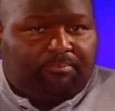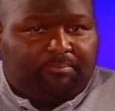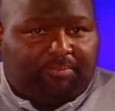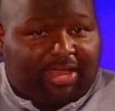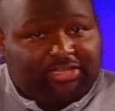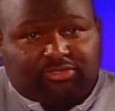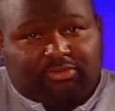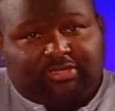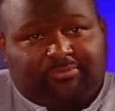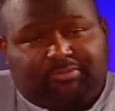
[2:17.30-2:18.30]

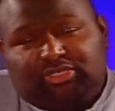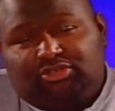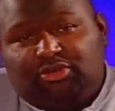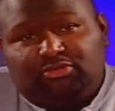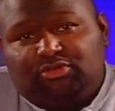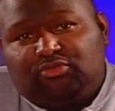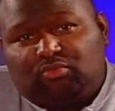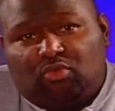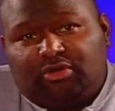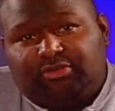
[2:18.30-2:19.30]
Blastoise, but you don't use
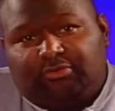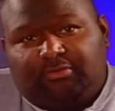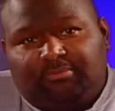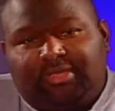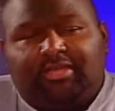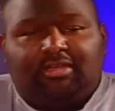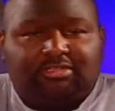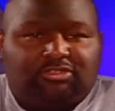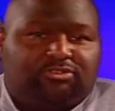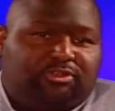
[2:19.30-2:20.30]
War Turtle
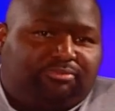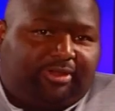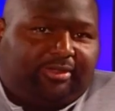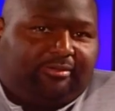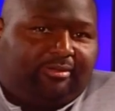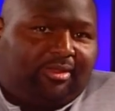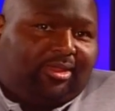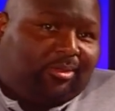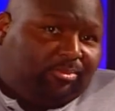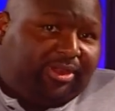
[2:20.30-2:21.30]
because you use a breeder.
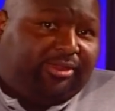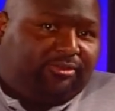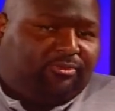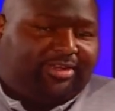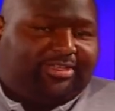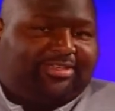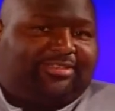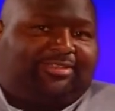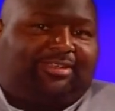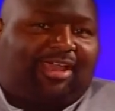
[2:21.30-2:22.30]
Breeder, what it does
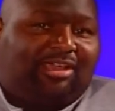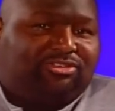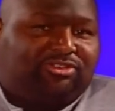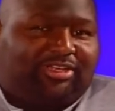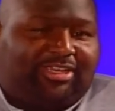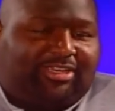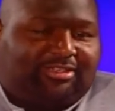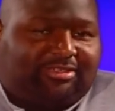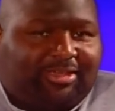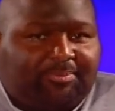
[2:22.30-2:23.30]
is allows you to
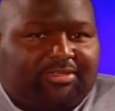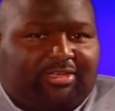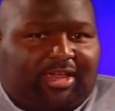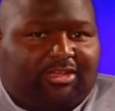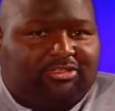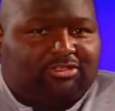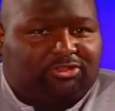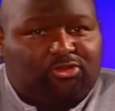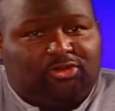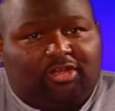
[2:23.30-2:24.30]
skip a stage,
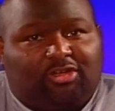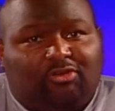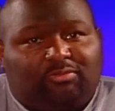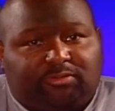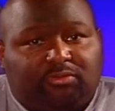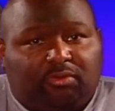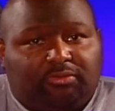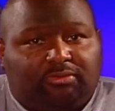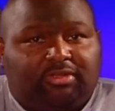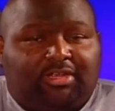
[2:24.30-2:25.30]
so you can go from
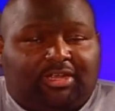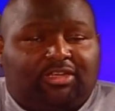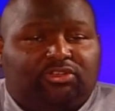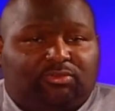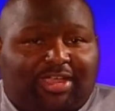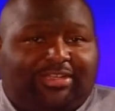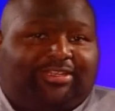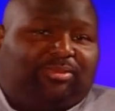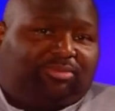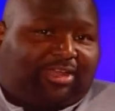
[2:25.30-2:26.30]
Squirtle
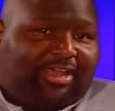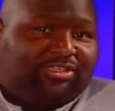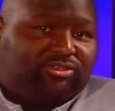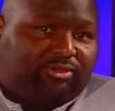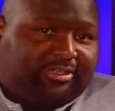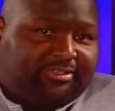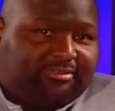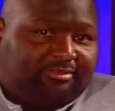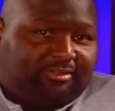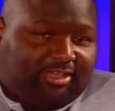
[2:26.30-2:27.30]
directly to
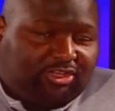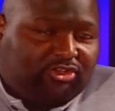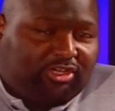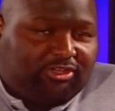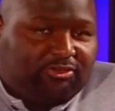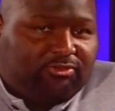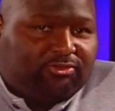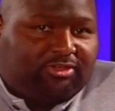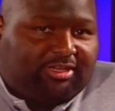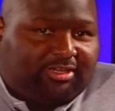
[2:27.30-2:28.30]
Blastoise. Then you can
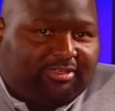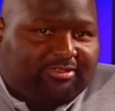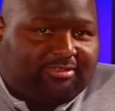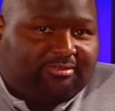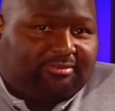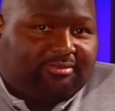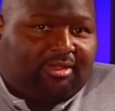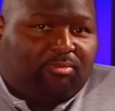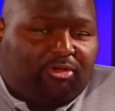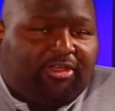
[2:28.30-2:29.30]
use his
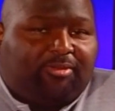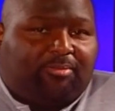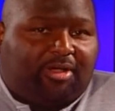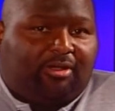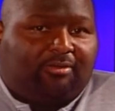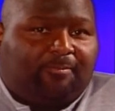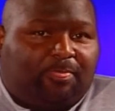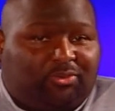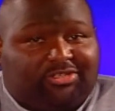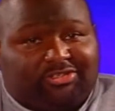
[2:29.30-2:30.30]
Pokemon power,
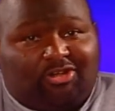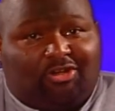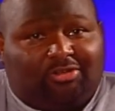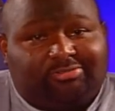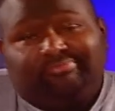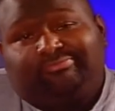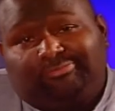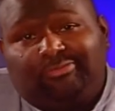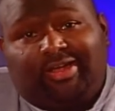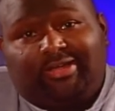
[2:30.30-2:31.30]
which is called
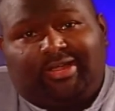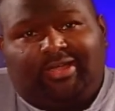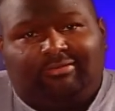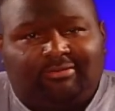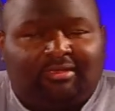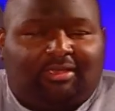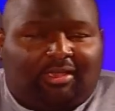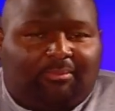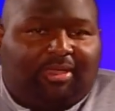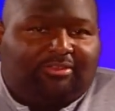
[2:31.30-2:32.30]
Rain Dance.
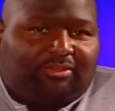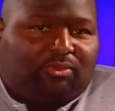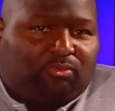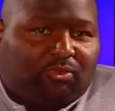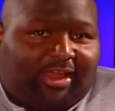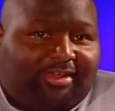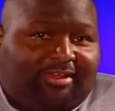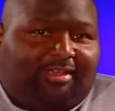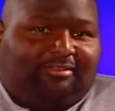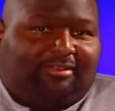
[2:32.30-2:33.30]
Basically what Rain
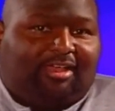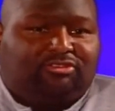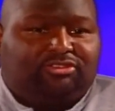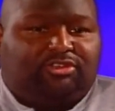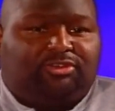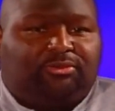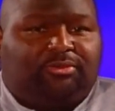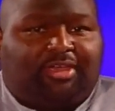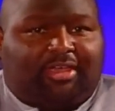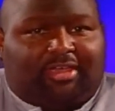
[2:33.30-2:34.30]
Dance allows you to
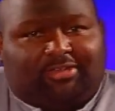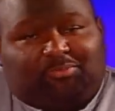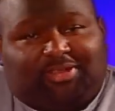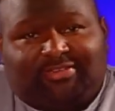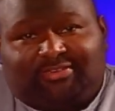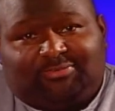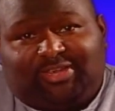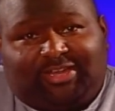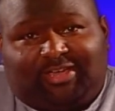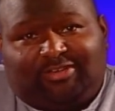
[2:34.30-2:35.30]
do is place as
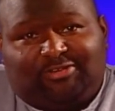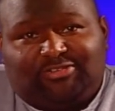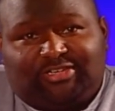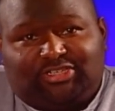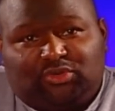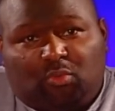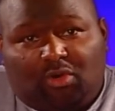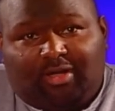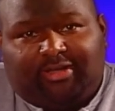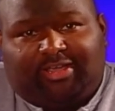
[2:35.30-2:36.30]
many energy as you
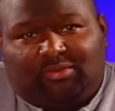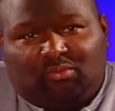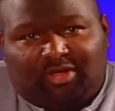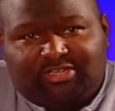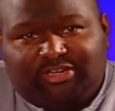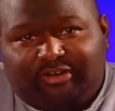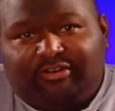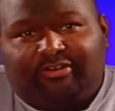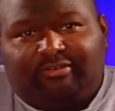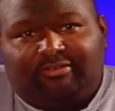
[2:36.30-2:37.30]
want in one
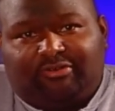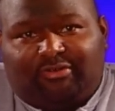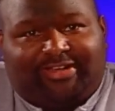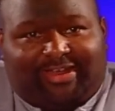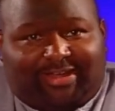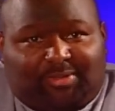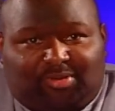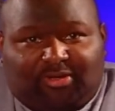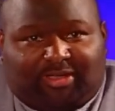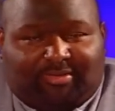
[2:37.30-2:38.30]
turn on any
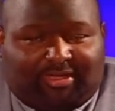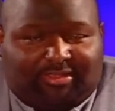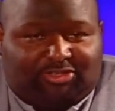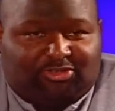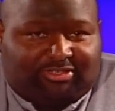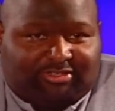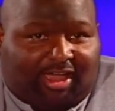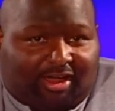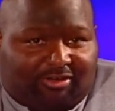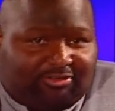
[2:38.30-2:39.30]
Pokemon that you
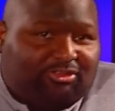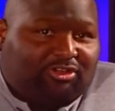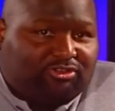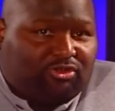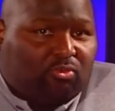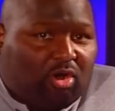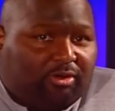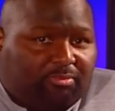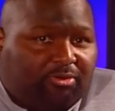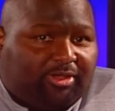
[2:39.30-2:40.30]
desire, as long as they're
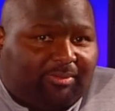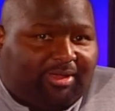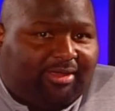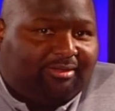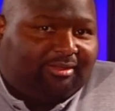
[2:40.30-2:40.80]
water Pokemon,